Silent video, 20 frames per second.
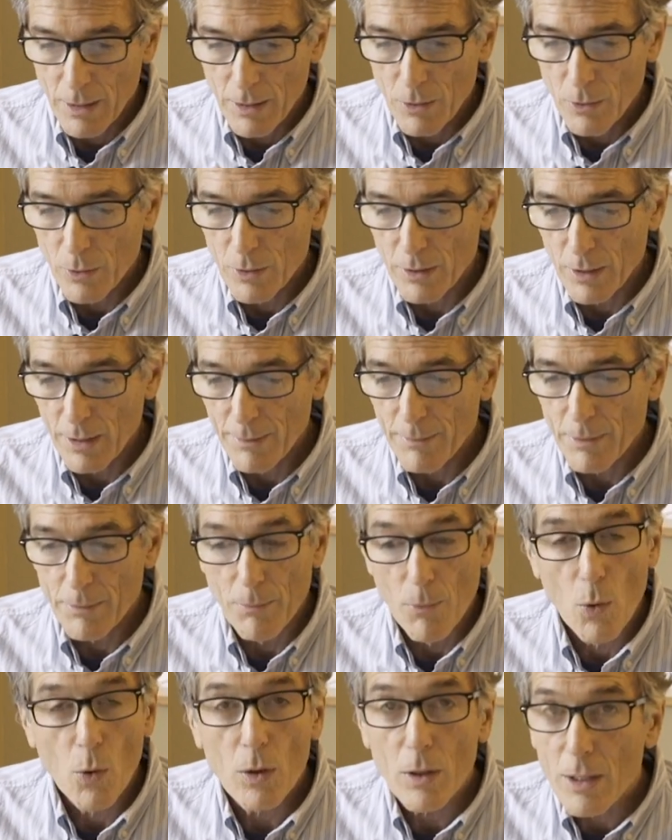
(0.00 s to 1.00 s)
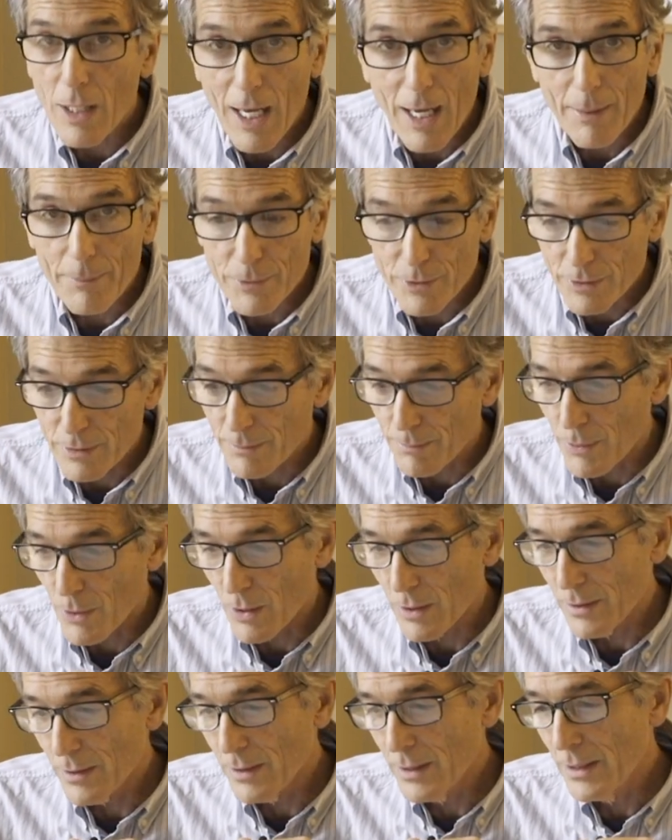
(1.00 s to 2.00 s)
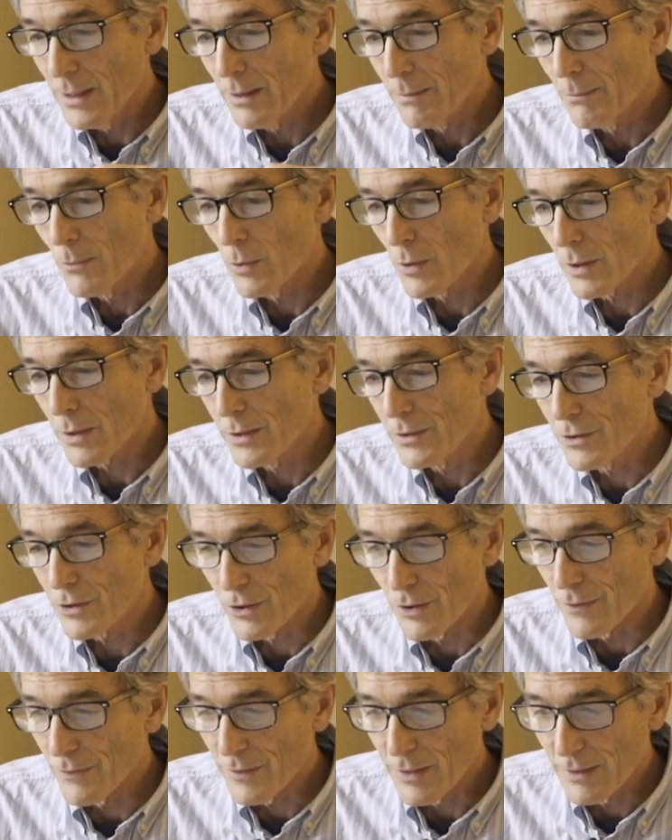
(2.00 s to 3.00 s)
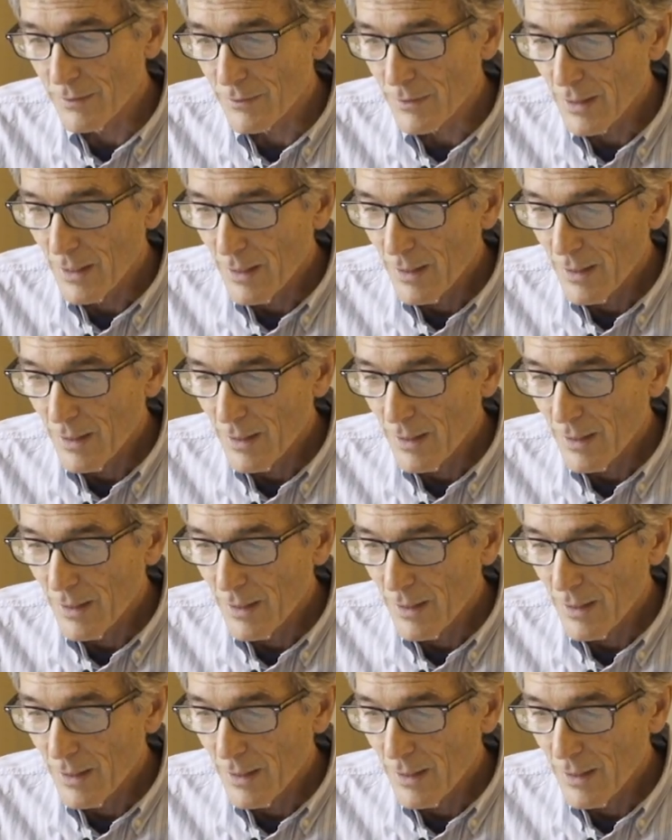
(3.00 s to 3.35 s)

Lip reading: who claim a moral lapse on the part of the moral conservative,